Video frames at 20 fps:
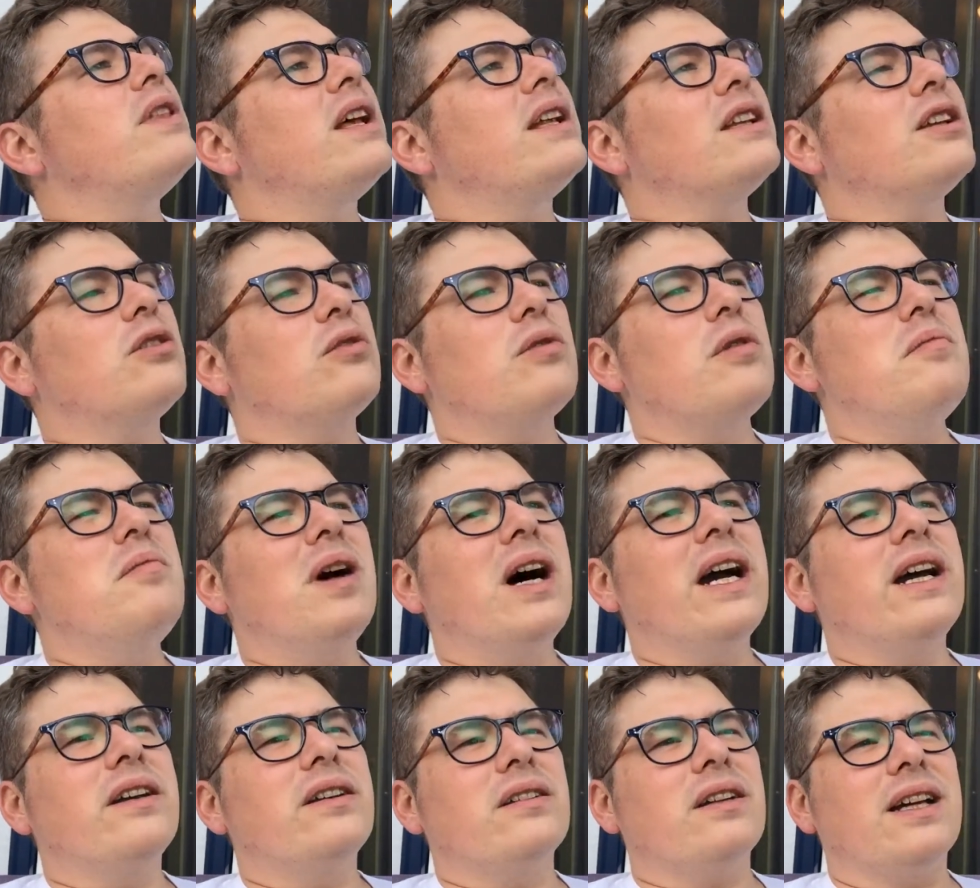that little
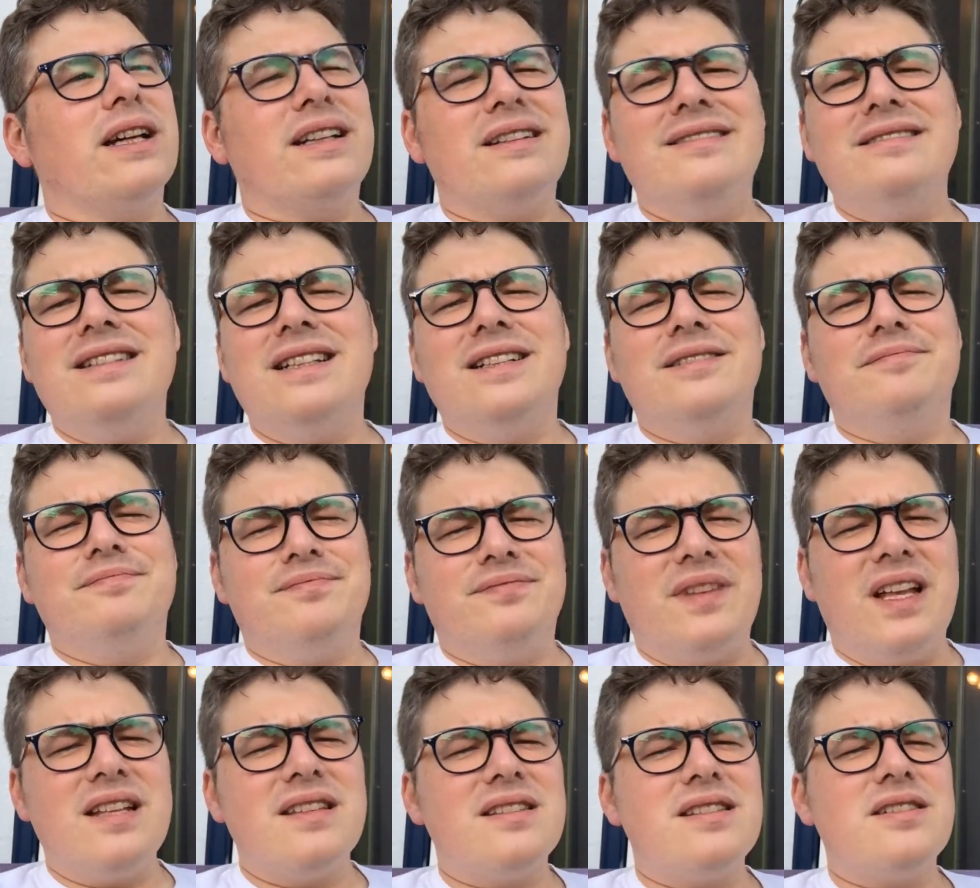reminder, like, oh yeah,
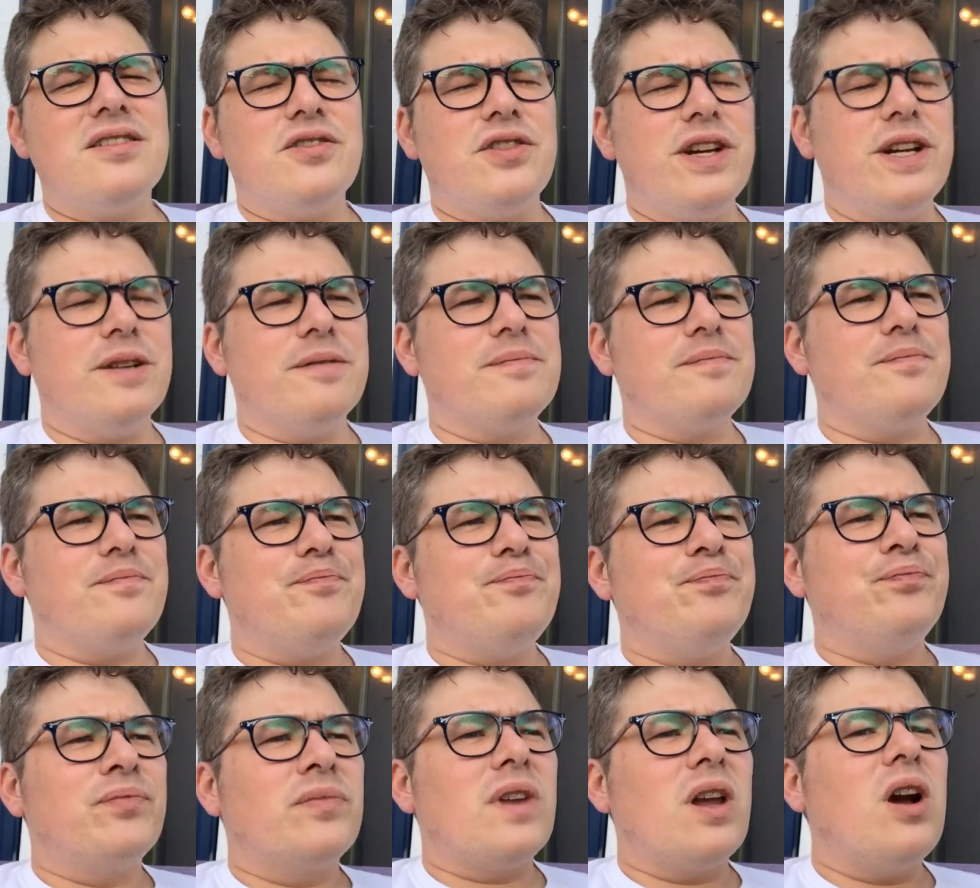that's still there.
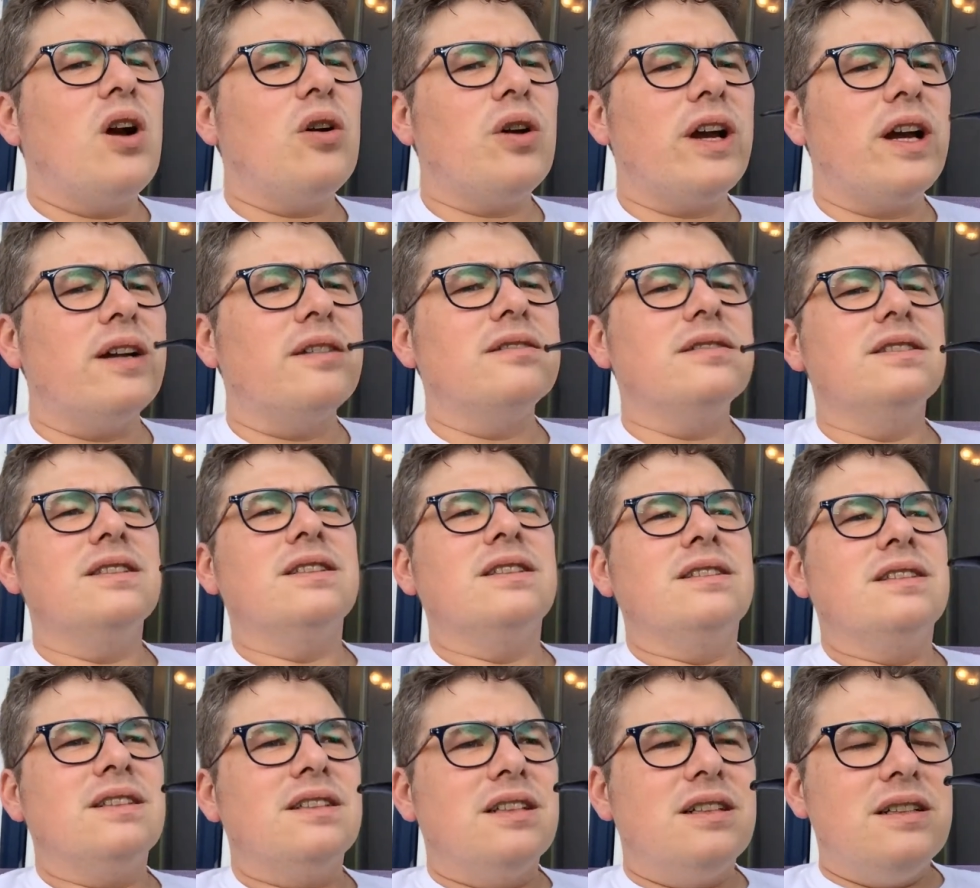Oh yeah,
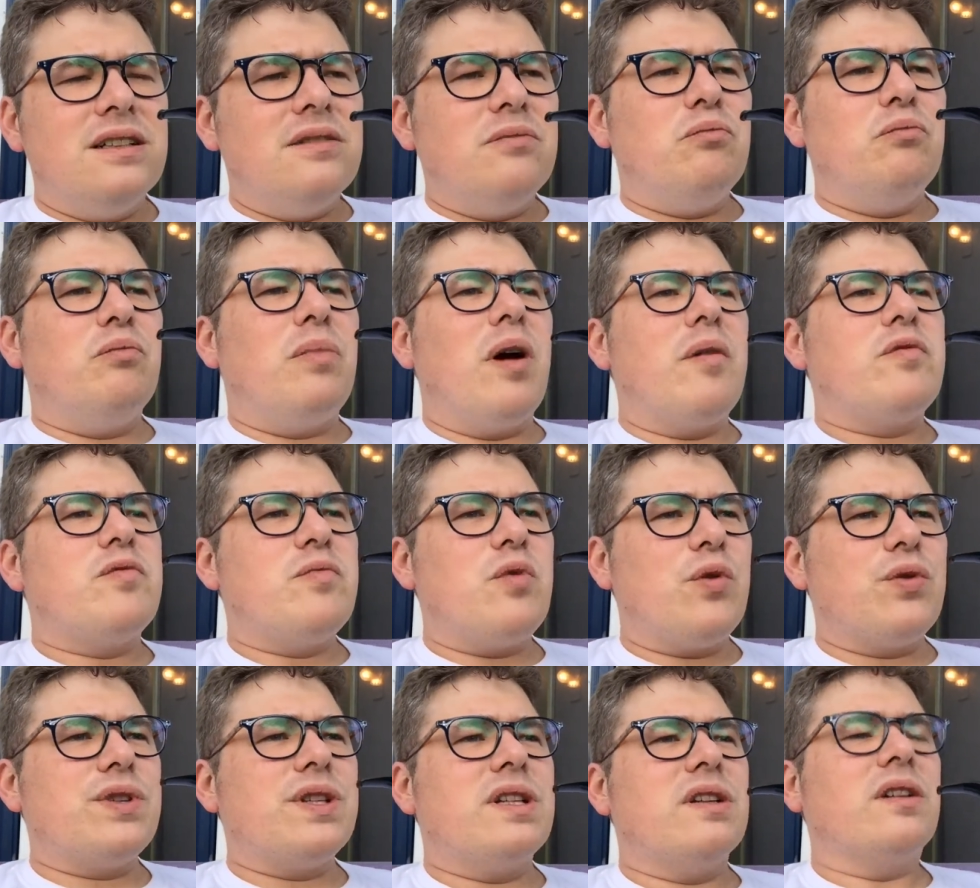pipe
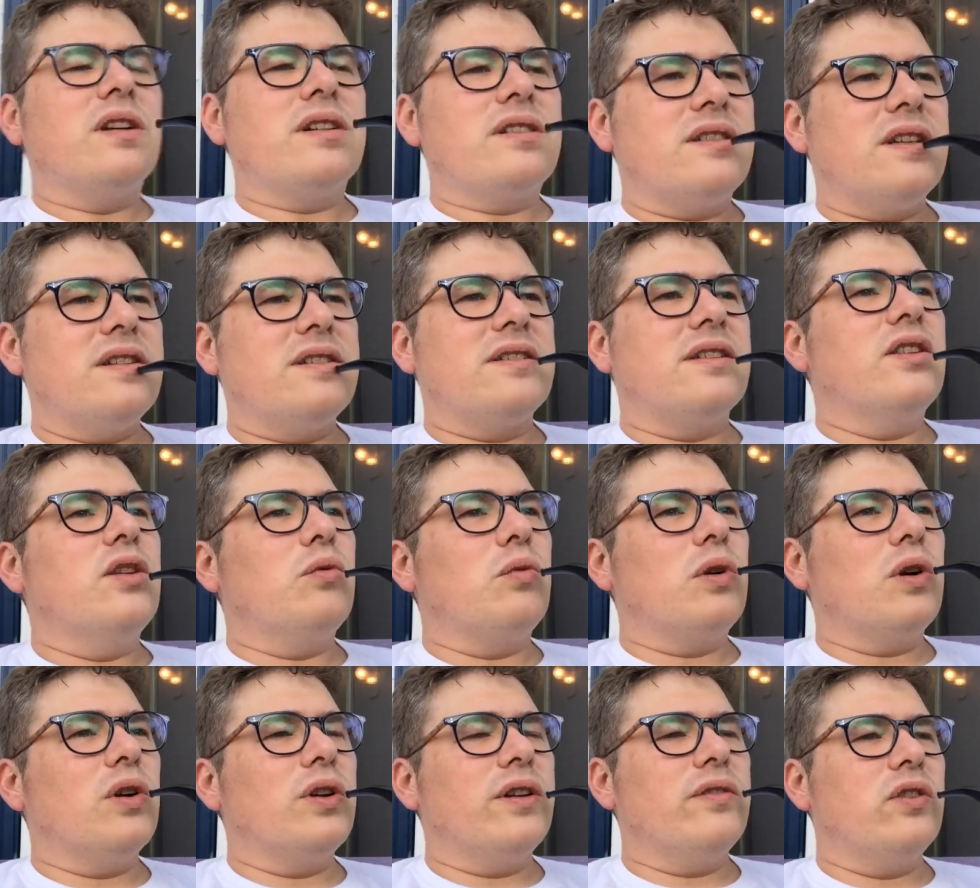smoke still exists in the
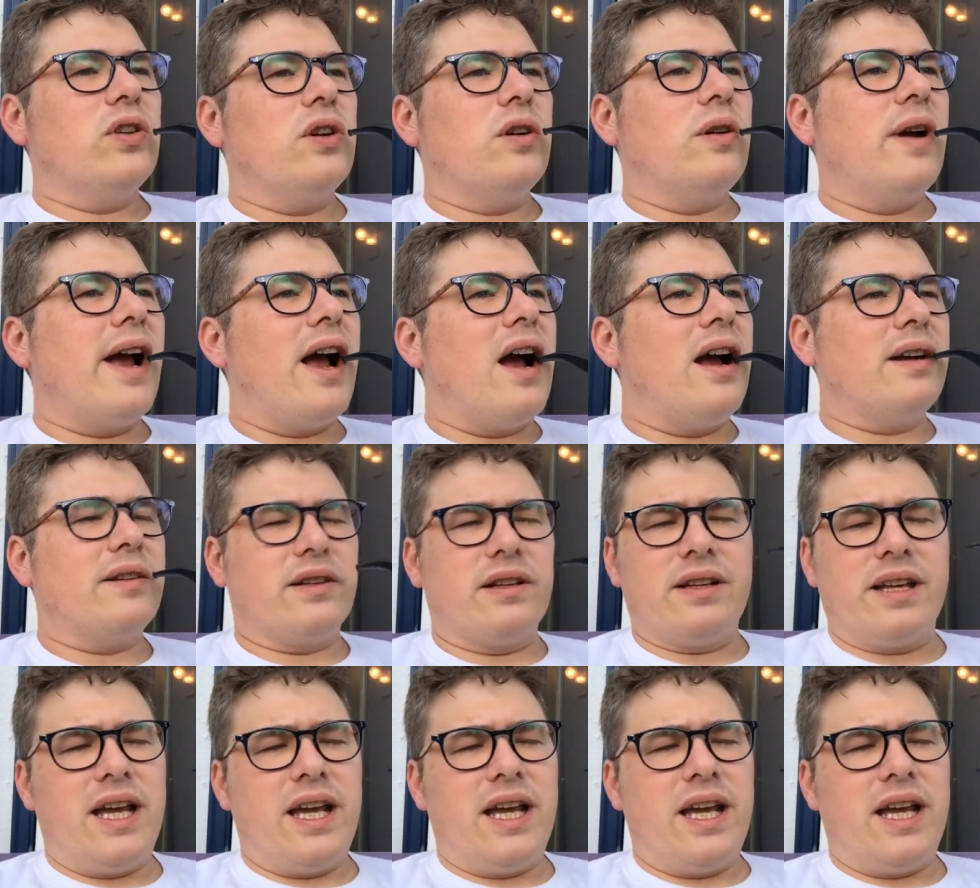world, even though I